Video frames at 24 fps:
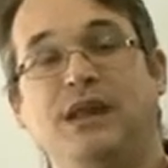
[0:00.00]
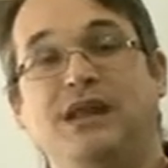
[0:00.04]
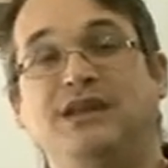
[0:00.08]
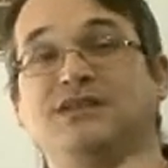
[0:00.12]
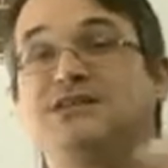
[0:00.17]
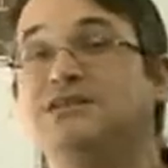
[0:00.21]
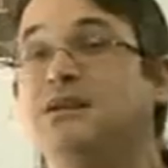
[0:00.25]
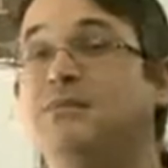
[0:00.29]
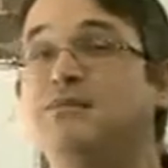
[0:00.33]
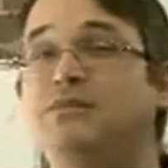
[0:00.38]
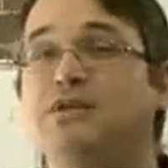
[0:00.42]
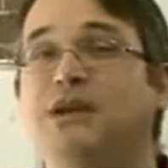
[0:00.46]

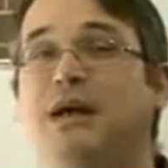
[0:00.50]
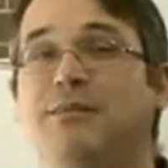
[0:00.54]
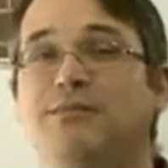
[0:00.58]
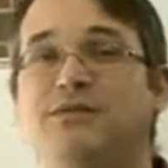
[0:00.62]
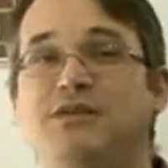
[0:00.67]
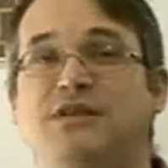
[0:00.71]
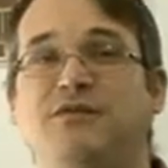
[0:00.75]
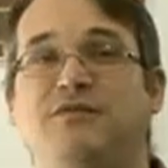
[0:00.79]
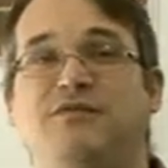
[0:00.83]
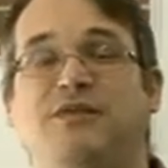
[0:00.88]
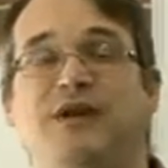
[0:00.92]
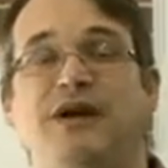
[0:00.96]

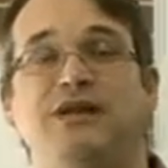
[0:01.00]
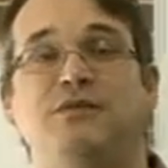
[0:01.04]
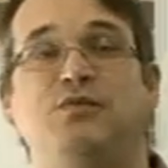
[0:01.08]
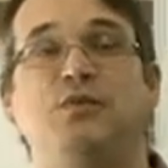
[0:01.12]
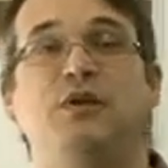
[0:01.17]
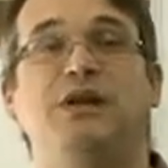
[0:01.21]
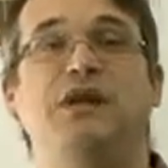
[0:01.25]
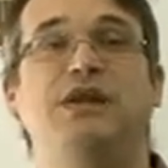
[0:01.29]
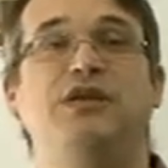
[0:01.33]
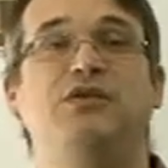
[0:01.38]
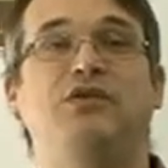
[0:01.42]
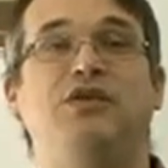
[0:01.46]
Sometimes, in fact,
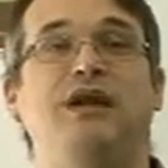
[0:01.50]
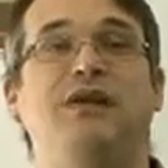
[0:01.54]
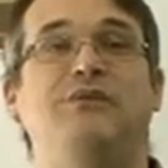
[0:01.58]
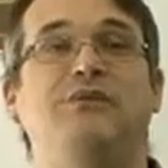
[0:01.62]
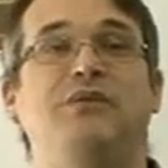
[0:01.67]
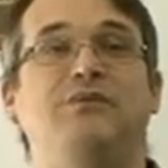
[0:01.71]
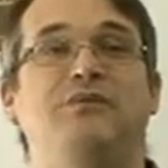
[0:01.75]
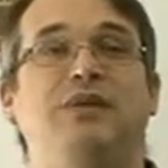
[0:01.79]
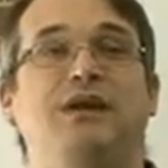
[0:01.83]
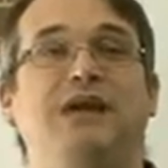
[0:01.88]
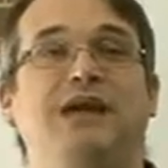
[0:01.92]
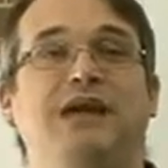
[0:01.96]
we need to
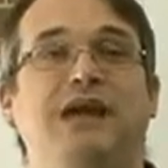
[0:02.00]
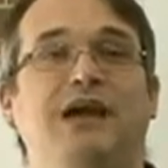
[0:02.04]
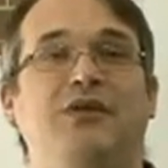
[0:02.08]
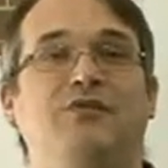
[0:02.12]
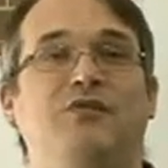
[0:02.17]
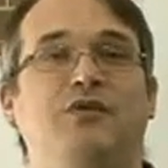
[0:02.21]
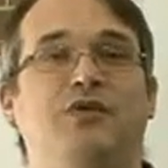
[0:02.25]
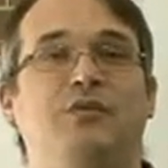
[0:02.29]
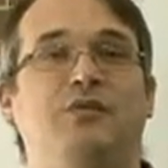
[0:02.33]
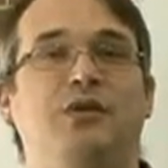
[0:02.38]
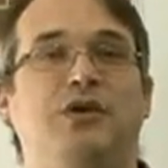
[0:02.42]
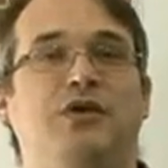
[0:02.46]
even be
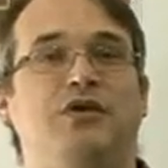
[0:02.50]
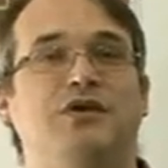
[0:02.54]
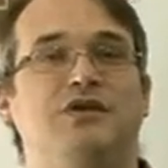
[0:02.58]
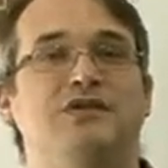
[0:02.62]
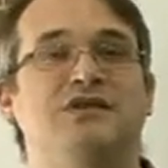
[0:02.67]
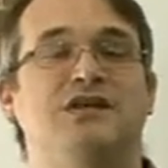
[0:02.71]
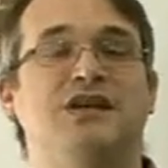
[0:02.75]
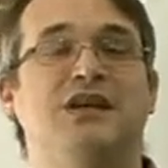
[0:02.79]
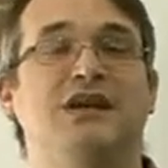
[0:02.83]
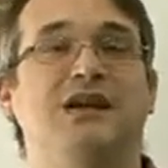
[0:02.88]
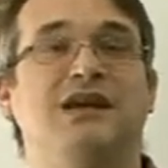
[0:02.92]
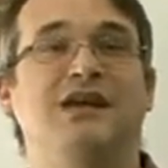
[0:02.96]
careful
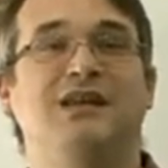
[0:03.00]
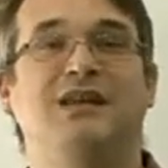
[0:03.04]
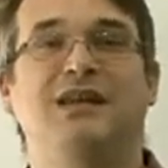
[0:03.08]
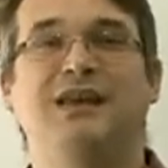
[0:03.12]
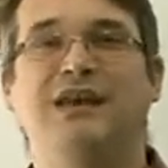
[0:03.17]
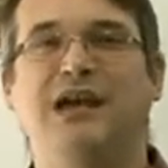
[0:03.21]
because the